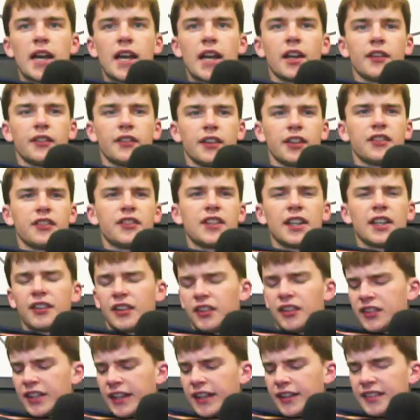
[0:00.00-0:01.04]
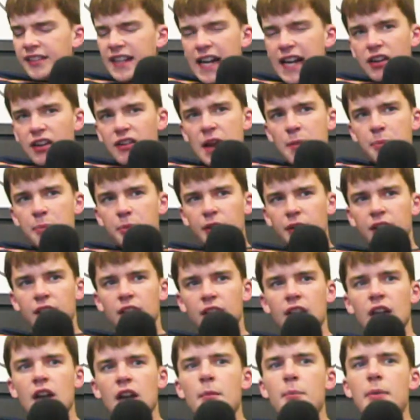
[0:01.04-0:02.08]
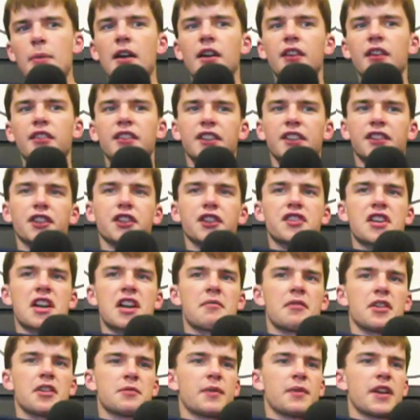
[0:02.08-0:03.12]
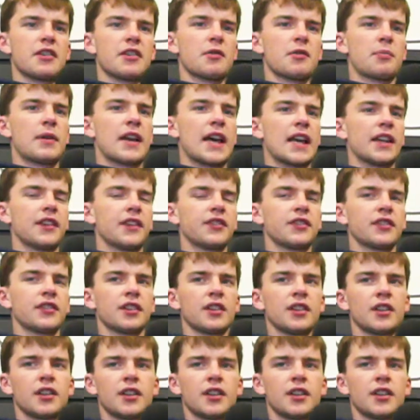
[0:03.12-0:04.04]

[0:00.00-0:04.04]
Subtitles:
Is he still at Zagreb? Perisic and Kramaric being replaced.